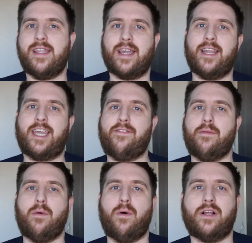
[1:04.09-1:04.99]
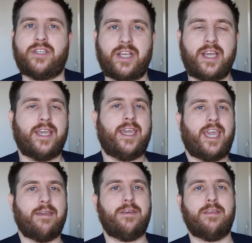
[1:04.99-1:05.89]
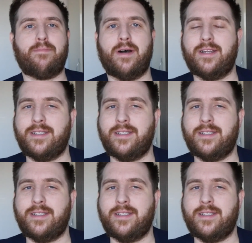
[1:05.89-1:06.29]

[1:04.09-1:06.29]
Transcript: They're going to give him a watch, kick him in the butt